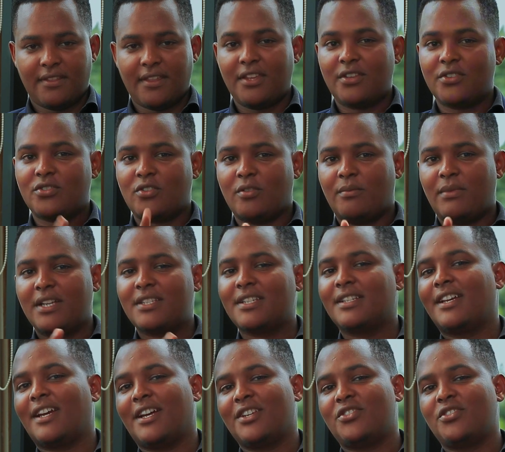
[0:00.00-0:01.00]
Thank you so much
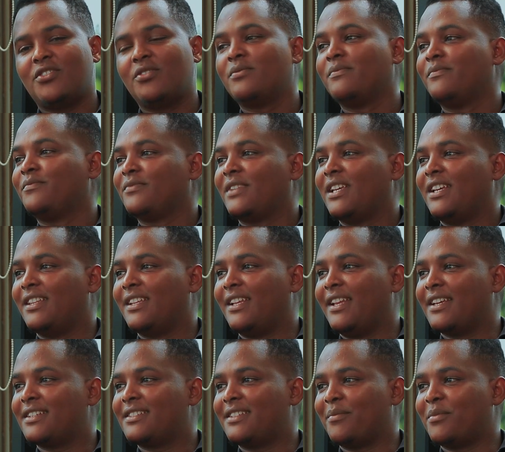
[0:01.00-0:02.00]
and catch you in
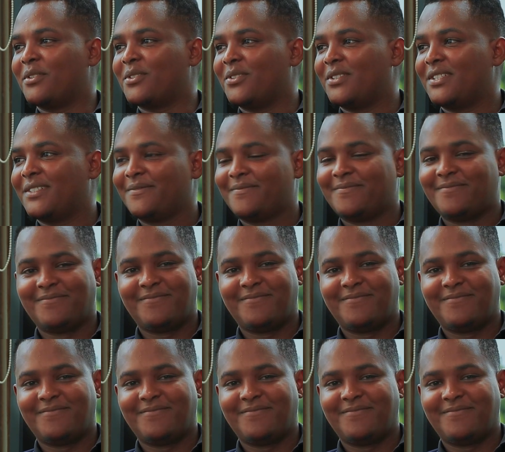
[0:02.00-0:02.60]
the next episode.